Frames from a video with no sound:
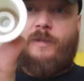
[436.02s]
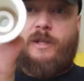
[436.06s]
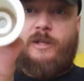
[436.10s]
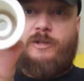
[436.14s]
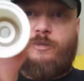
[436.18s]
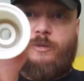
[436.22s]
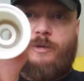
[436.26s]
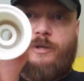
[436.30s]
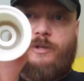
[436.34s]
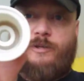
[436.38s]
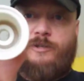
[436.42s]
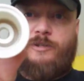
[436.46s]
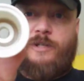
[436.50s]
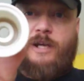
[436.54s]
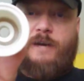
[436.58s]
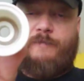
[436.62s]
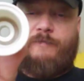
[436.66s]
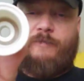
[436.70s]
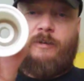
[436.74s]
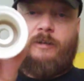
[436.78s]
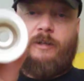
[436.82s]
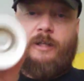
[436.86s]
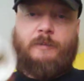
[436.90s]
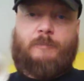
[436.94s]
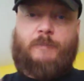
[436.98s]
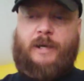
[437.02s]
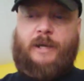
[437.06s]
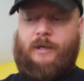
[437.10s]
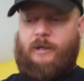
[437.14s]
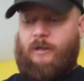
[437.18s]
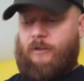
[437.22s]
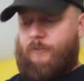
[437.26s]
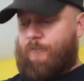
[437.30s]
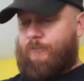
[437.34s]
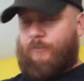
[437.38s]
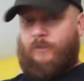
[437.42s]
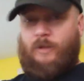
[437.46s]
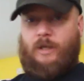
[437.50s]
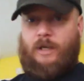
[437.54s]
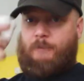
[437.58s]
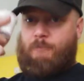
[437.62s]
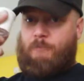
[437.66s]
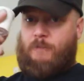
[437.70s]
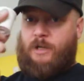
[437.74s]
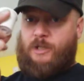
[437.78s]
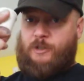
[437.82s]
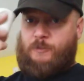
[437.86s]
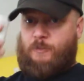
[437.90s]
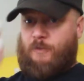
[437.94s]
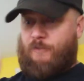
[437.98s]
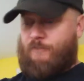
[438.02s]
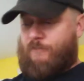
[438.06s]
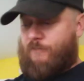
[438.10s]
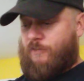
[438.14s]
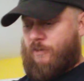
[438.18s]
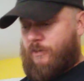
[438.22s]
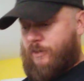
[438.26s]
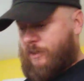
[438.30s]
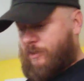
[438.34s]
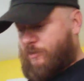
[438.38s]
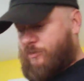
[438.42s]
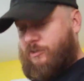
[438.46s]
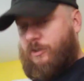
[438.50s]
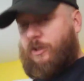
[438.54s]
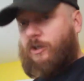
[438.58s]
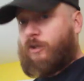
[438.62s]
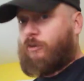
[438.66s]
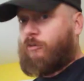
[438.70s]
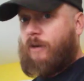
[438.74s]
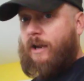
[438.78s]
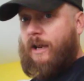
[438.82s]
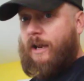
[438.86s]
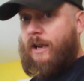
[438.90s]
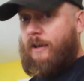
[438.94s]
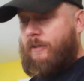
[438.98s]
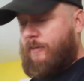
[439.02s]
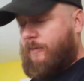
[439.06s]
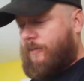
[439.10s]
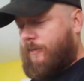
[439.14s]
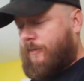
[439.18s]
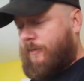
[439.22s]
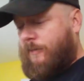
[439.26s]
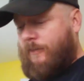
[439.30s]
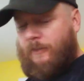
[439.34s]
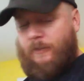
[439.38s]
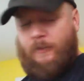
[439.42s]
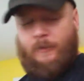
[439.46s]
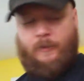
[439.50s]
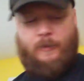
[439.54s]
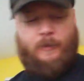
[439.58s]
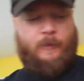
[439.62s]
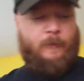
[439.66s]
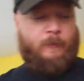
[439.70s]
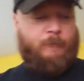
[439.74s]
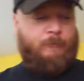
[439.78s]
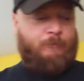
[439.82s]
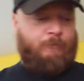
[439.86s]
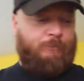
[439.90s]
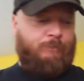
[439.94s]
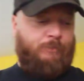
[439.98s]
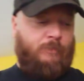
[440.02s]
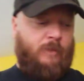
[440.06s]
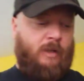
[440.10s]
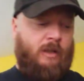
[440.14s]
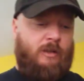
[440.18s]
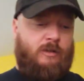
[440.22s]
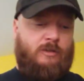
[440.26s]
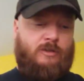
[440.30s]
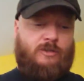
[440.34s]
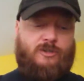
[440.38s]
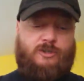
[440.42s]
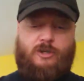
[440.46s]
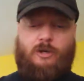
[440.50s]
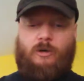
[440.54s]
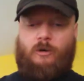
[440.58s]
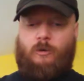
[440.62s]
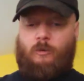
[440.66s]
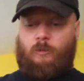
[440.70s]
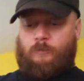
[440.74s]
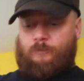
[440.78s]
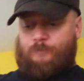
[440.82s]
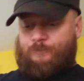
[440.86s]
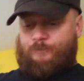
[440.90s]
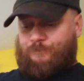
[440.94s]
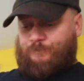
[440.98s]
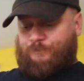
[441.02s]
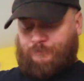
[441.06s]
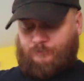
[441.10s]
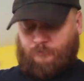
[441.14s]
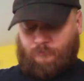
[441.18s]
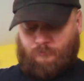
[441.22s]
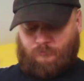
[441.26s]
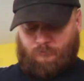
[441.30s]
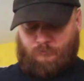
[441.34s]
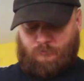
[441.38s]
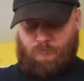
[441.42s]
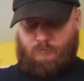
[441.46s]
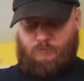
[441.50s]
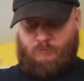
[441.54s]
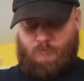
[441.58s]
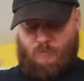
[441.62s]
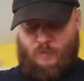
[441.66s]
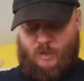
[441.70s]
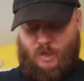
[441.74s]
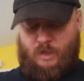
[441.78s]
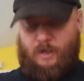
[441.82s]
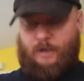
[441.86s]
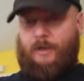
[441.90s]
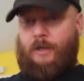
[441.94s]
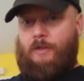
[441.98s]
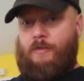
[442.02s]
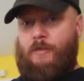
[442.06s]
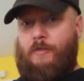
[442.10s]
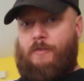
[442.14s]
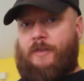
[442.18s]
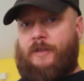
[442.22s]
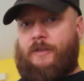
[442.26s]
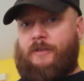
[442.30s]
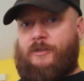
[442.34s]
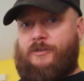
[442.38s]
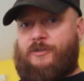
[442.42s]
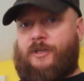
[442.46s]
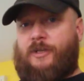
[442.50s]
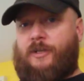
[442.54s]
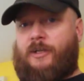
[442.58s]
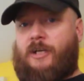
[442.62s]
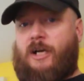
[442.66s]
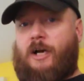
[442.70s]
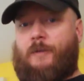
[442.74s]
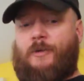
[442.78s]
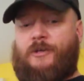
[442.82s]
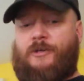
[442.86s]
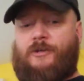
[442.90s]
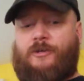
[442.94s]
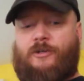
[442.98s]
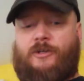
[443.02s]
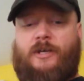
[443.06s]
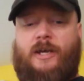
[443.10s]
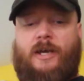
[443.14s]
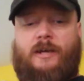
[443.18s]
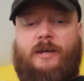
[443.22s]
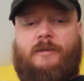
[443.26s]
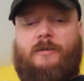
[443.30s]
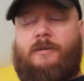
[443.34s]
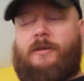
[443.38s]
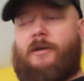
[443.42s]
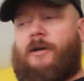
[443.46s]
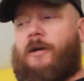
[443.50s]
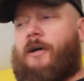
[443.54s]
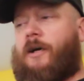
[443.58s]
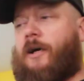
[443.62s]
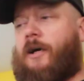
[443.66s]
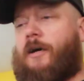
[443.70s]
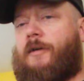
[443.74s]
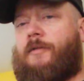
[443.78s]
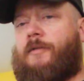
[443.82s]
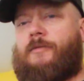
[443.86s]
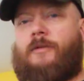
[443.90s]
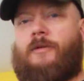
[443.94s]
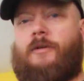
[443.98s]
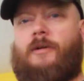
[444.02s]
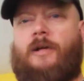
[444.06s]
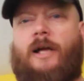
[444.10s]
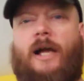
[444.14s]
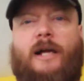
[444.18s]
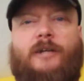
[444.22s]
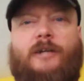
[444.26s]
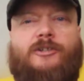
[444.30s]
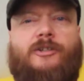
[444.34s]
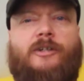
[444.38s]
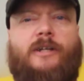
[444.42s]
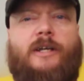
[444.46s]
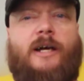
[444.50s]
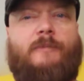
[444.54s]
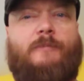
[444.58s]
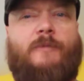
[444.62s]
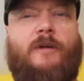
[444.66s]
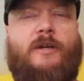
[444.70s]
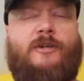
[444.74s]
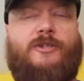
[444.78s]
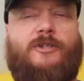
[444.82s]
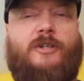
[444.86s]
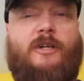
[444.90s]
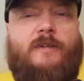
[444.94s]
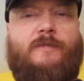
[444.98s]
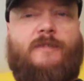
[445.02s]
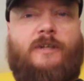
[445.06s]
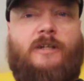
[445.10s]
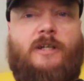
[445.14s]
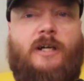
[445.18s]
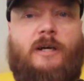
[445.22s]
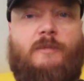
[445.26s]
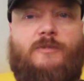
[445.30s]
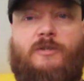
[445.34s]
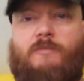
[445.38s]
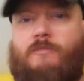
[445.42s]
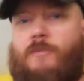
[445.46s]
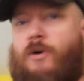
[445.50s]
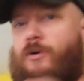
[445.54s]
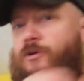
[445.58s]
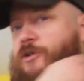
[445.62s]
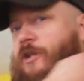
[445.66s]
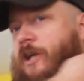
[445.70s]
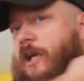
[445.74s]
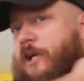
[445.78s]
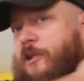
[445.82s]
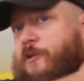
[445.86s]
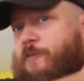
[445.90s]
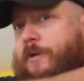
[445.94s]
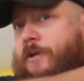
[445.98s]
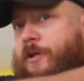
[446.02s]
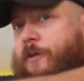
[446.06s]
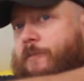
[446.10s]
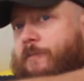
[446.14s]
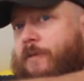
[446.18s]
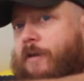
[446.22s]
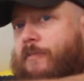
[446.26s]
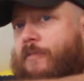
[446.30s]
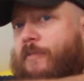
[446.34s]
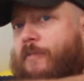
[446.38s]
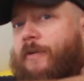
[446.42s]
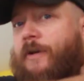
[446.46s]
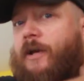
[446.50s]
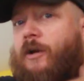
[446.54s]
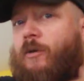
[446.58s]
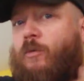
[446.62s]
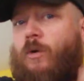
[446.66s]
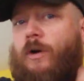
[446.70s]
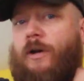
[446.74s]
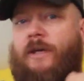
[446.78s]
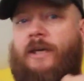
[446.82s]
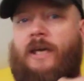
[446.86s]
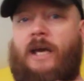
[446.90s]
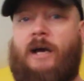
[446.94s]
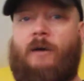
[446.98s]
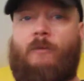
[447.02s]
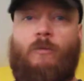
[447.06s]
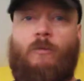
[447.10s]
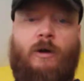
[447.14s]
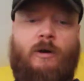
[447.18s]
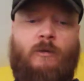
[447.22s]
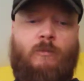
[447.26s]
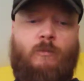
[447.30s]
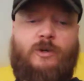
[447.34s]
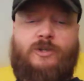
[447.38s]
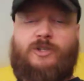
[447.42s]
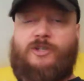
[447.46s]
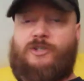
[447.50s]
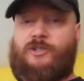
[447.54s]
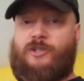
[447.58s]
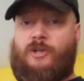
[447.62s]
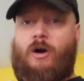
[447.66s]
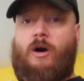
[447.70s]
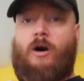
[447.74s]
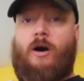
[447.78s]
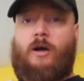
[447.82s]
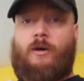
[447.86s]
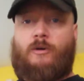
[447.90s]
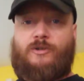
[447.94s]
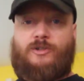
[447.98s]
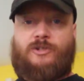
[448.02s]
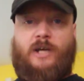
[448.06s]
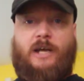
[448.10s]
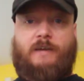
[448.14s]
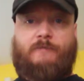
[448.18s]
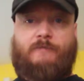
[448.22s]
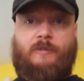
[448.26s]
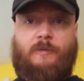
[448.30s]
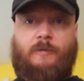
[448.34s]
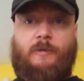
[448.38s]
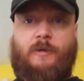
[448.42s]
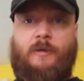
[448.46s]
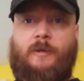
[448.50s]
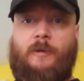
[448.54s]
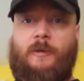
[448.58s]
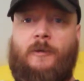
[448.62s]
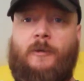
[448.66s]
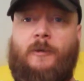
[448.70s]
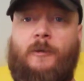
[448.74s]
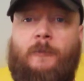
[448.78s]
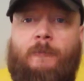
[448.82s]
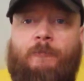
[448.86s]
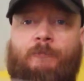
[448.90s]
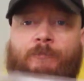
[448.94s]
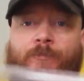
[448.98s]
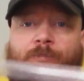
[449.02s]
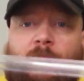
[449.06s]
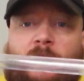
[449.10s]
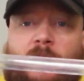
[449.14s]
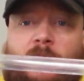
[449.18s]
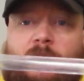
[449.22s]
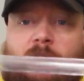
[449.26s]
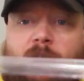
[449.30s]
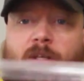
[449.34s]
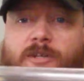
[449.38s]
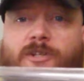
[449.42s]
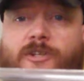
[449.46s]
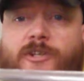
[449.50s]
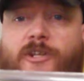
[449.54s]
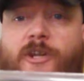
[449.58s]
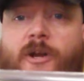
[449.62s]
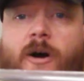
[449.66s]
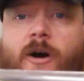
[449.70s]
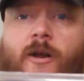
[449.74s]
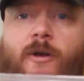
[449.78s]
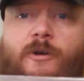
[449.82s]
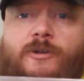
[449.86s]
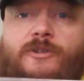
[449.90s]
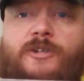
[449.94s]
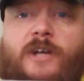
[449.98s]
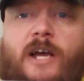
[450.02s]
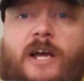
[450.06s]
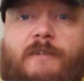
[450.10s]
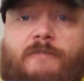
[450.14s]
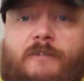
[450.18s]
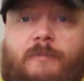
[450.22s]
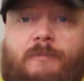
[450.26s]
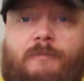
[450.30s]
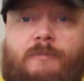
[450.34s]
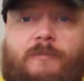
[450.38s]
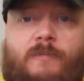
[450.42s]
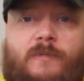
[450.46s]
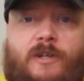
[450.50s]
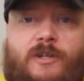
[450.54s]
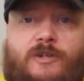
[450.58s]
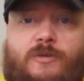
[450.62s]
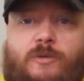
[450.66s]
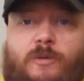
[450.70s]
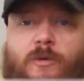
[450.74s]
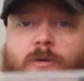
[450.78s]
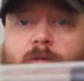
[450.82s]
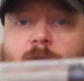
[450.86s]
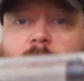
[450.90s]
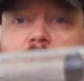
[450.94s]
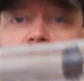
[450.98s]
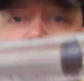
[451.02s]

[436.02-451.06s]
This one is definitely bigger. I much prefer these. They're great. So, another thing that's going to come in your kit, actually I'm not sure if it comes in most kits, but you're probably going to want to get one, which is an Autosiphon. This is an Autosiphon. This one